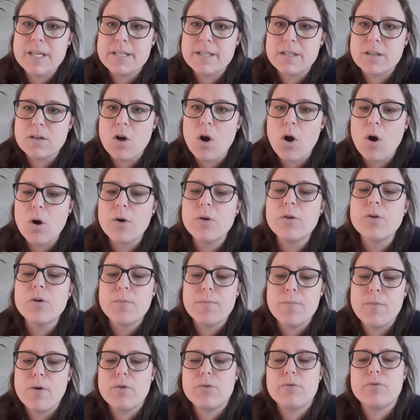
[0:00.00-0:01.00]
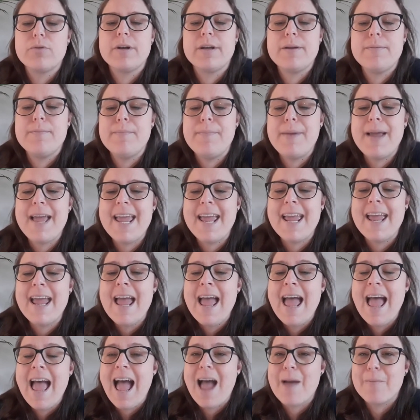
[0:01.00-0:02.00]
corridor model can be,
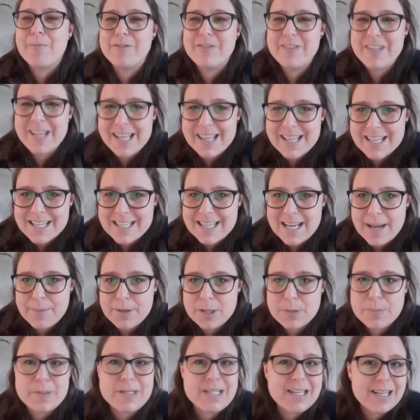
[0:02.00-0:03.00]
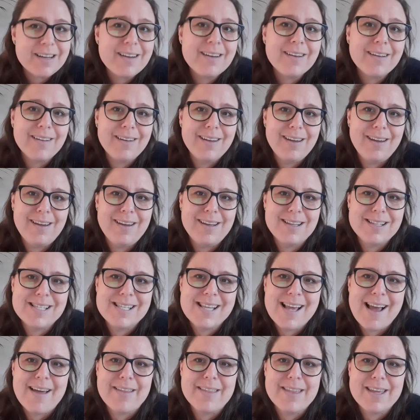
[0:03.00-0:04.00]
and we've seen this damage particularly in
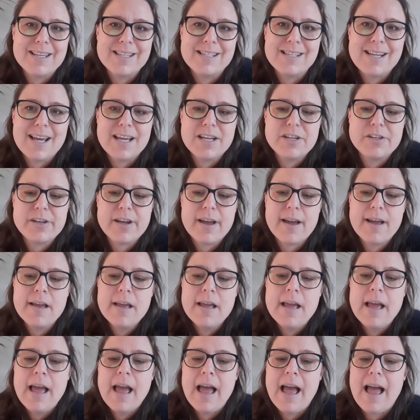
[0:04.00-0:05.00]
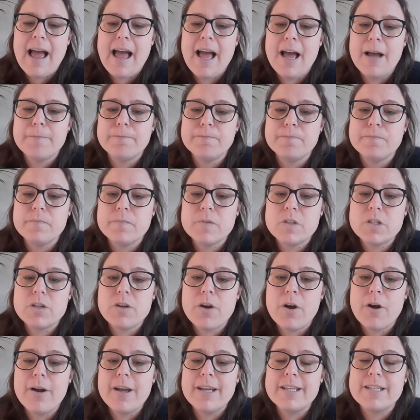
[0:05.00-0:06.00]
Southeast Asia.
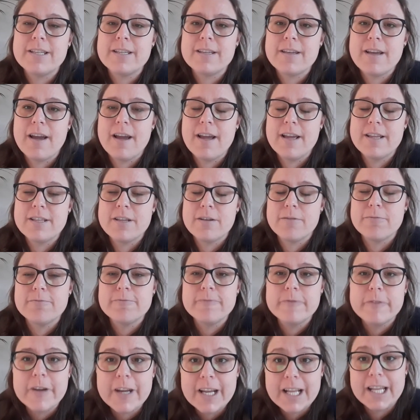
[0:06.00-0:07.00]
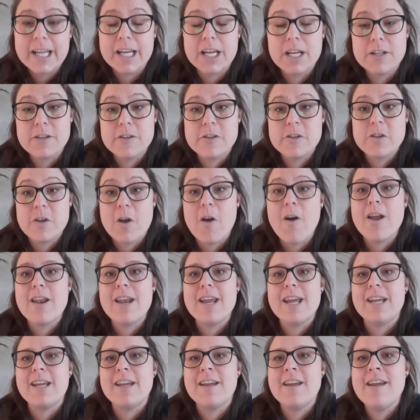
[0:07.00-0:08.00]
So it's a really
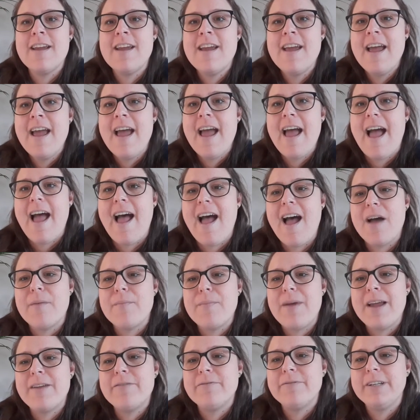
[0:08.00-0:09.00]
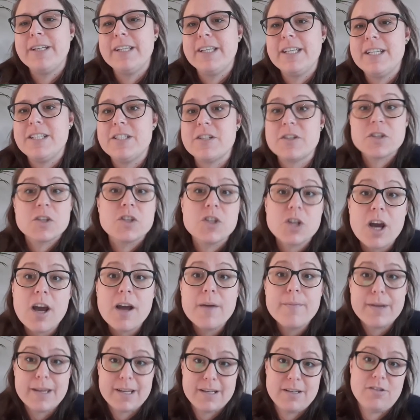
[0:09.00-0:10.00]
concerning and really
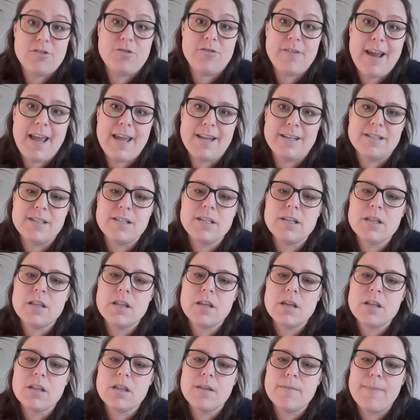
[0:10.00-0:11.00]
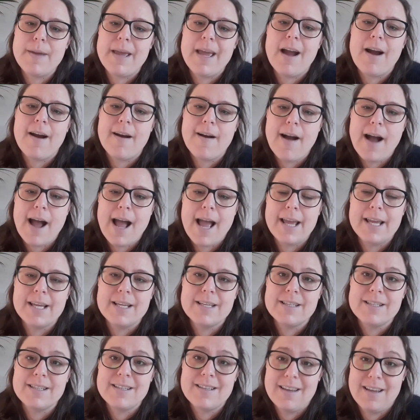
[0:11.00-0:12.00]
disturbing trend that the BRI
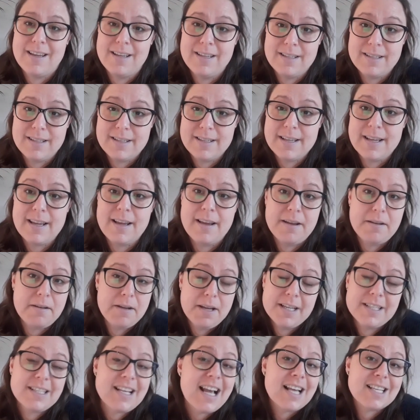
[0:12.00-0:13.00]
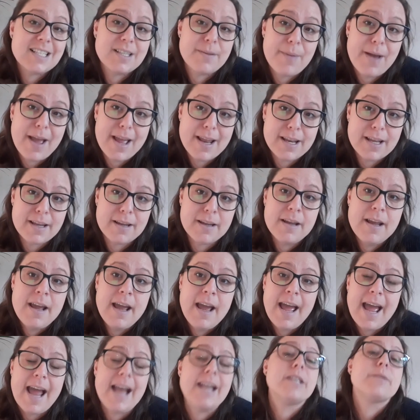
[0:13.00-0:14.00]
is exacerbating
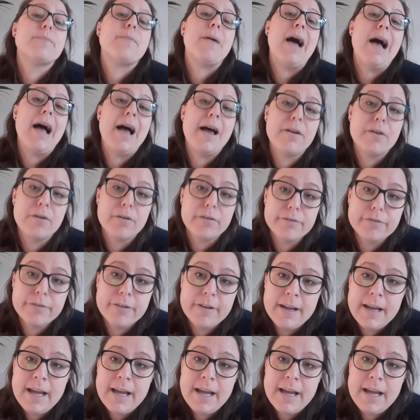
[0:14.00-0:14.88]
and is part of